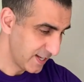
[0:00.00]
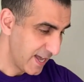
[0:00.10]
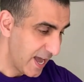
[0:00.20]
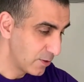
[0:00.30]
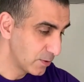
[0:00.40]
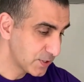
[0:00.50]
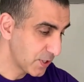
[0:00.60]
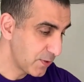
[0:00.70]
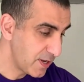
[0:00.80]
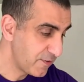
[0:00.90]
And also,
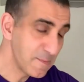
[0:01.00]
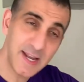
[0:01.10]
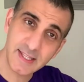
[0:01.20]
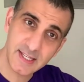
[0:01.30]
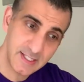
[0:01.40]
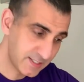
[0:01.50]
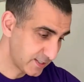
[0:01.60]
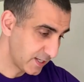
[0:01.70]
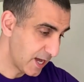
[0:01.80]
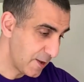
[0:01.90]
if you make this,
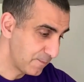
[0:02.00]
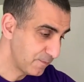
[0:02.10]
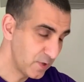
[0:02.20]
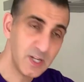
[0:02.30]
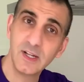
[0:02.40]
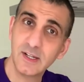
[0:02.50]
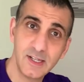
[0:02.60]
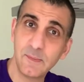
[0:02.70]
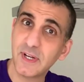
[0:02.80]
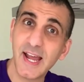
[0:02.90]

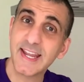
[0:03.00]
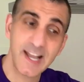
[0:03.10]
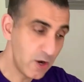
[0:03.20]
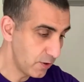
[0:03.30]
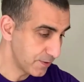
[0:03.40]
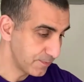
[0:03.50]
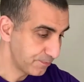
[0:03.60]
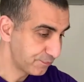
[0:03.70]
let me know how you get on.